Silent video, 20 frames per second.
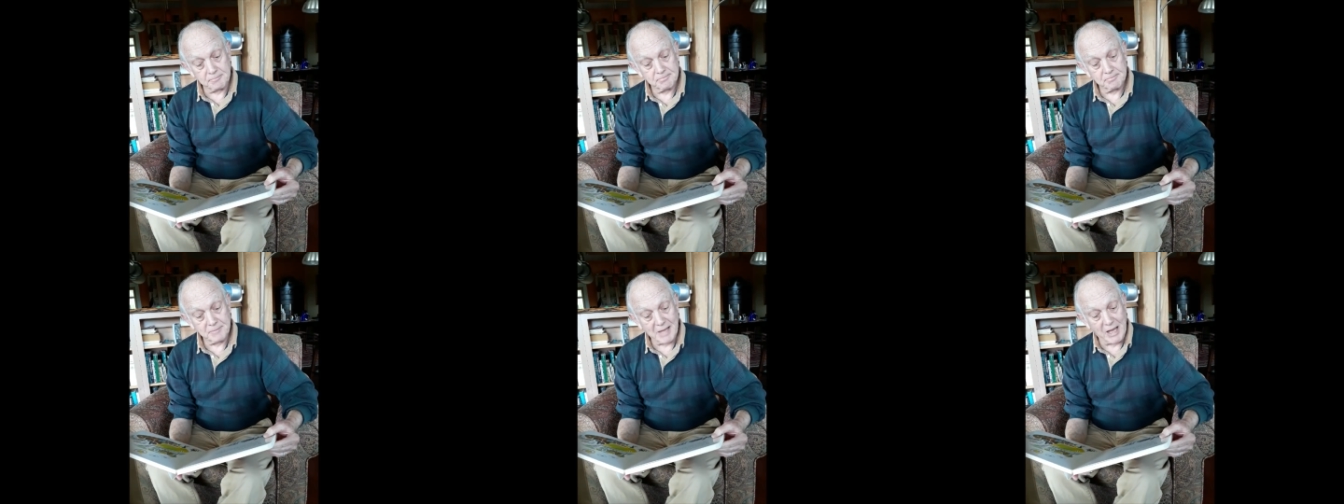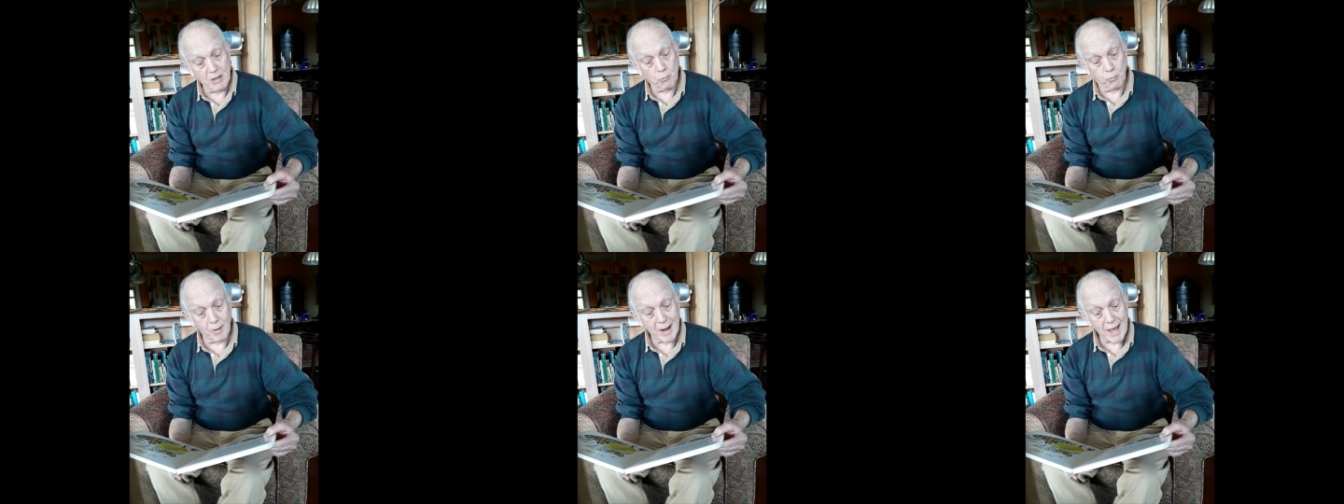He
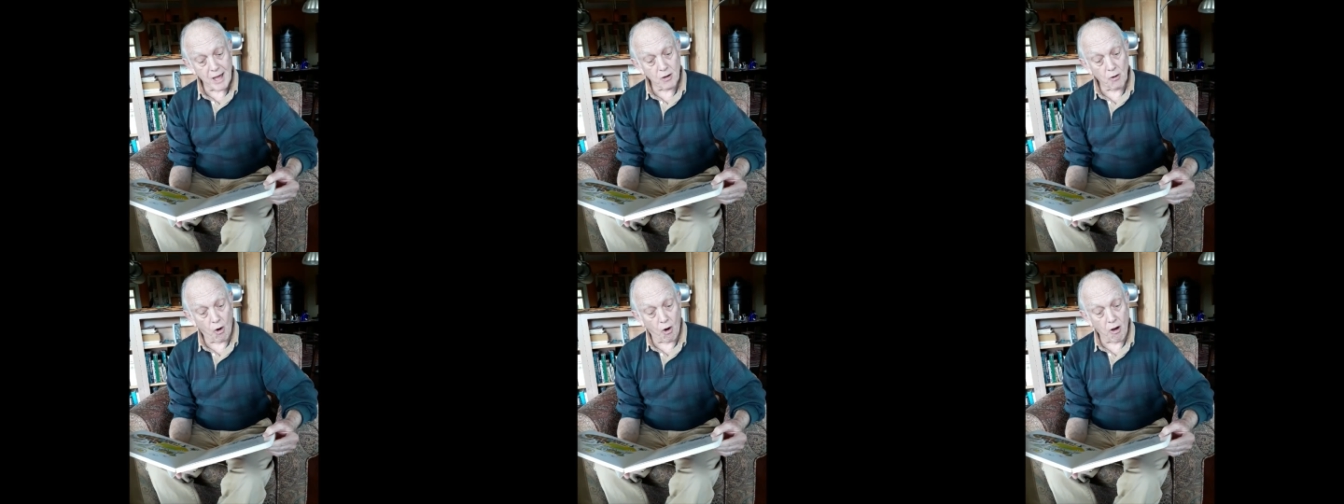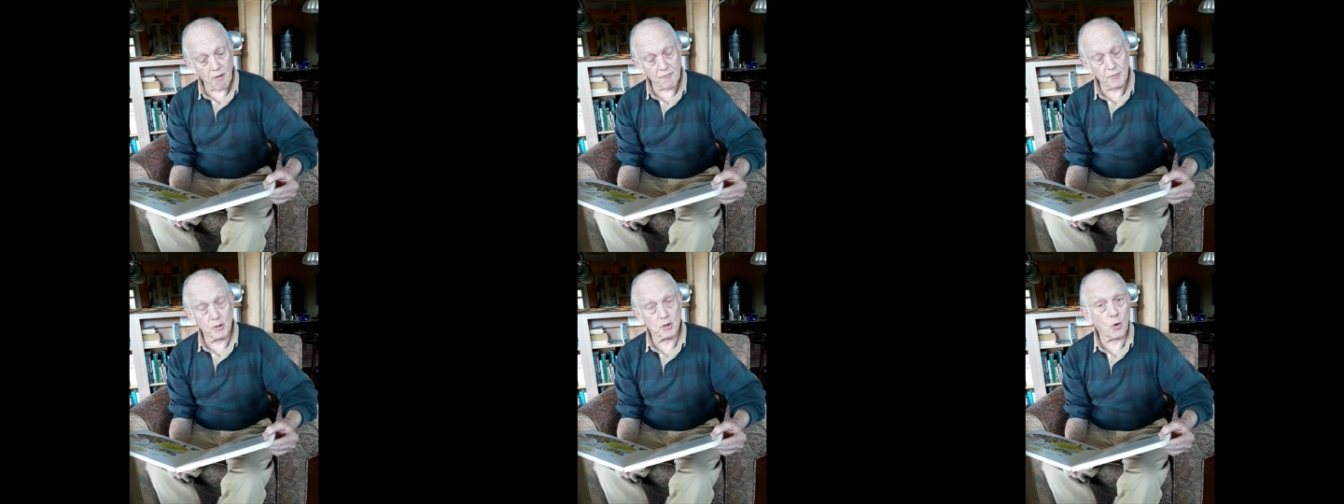ran
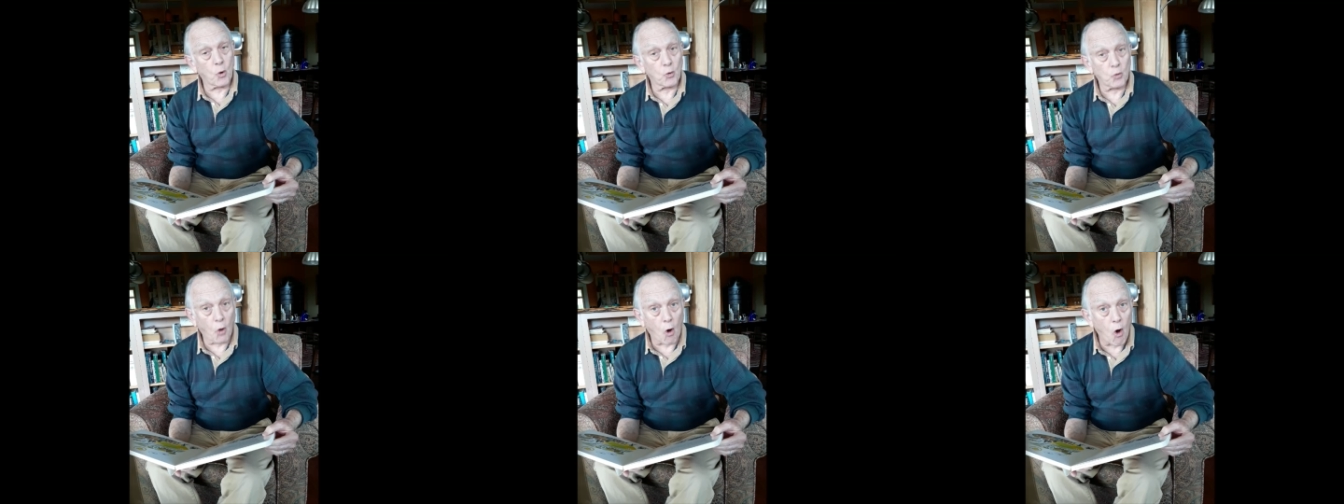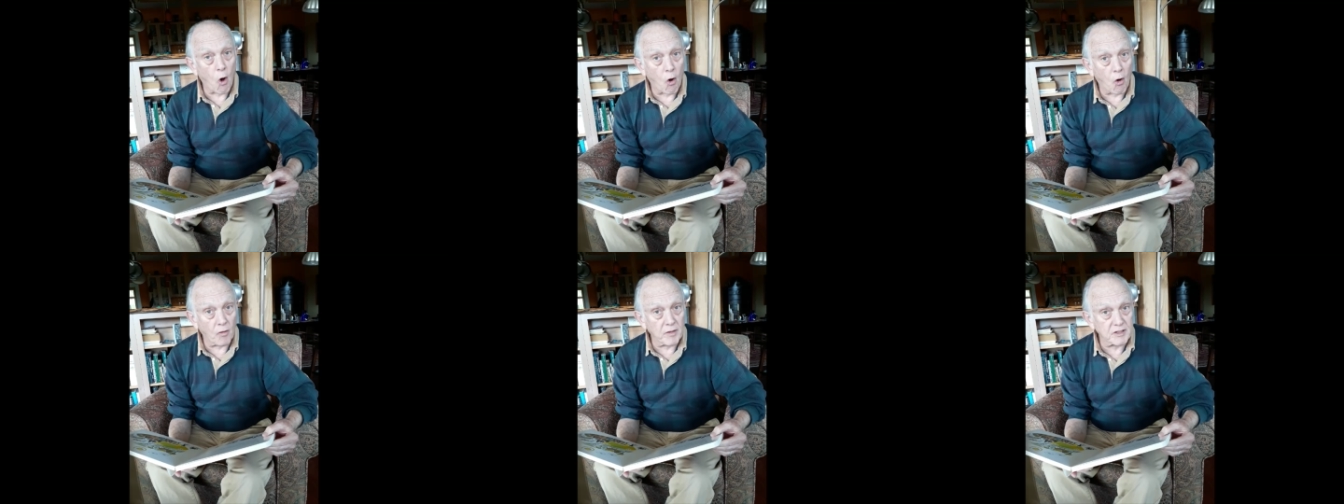off and told
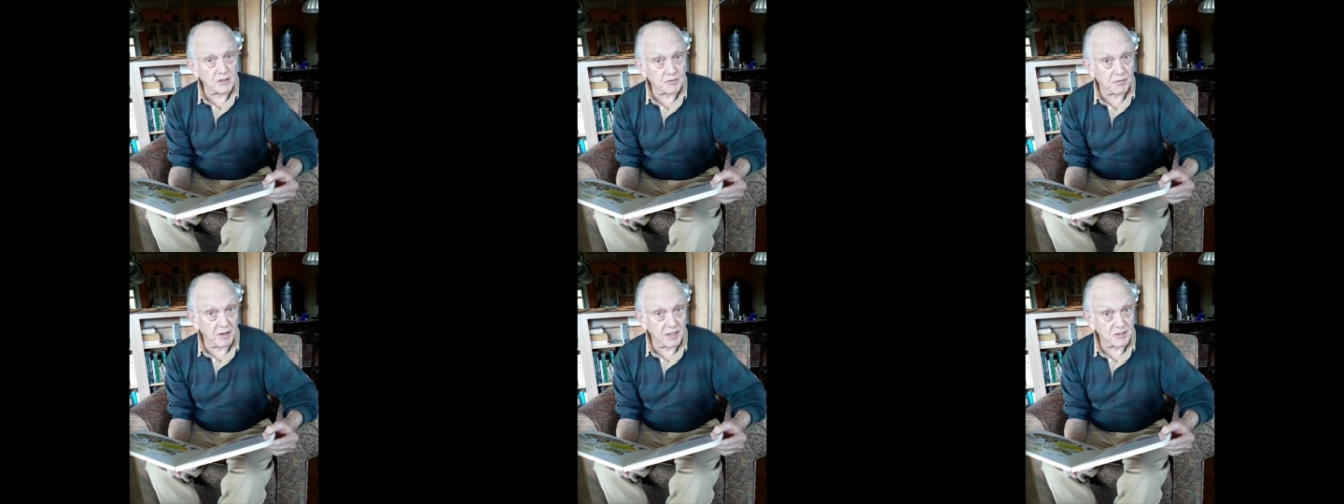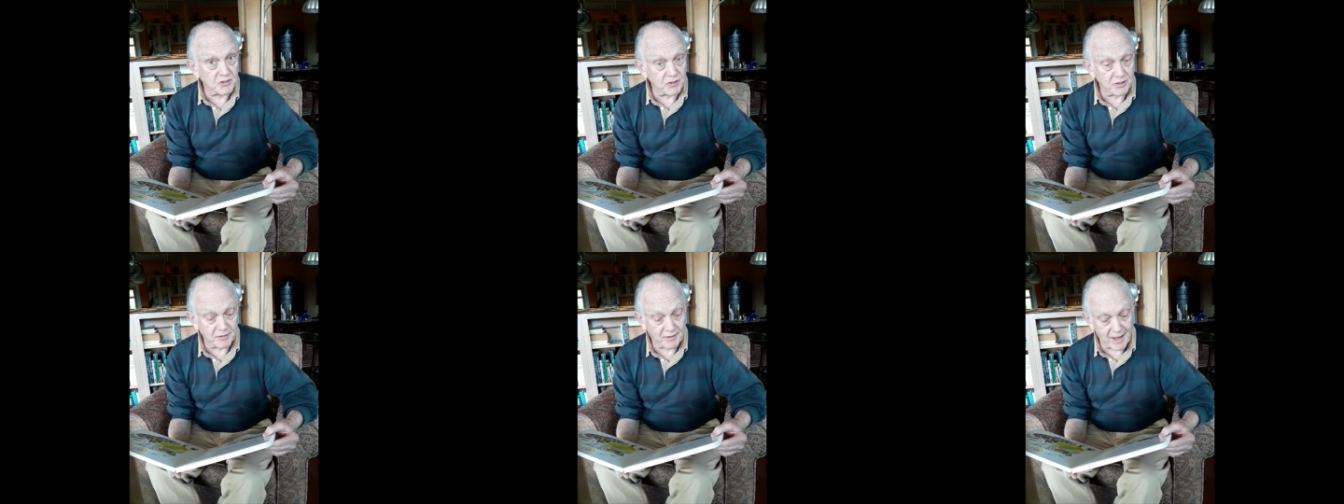all his
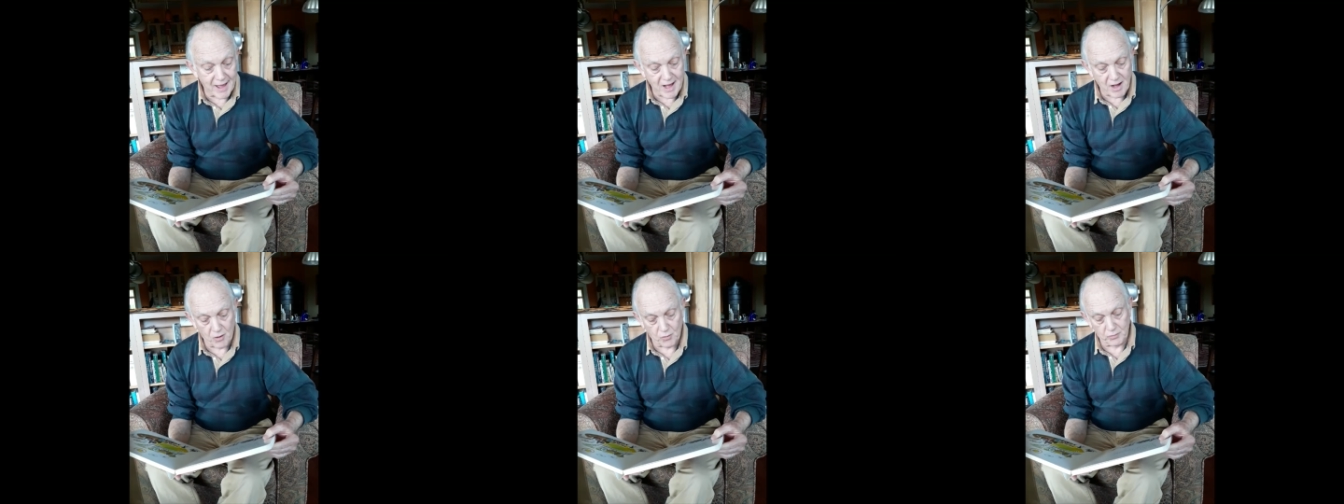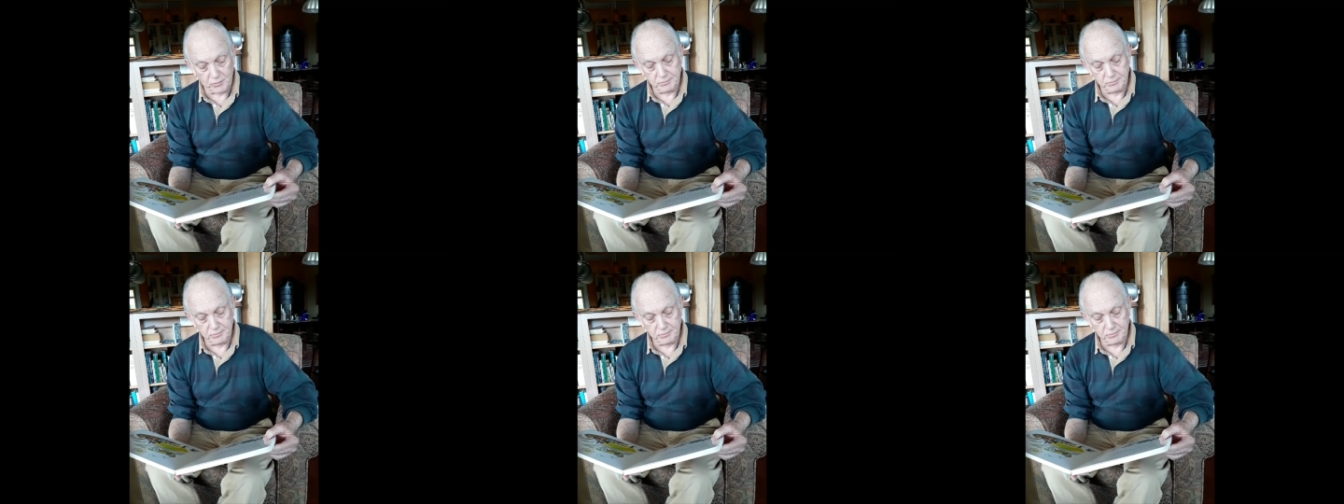friends in town.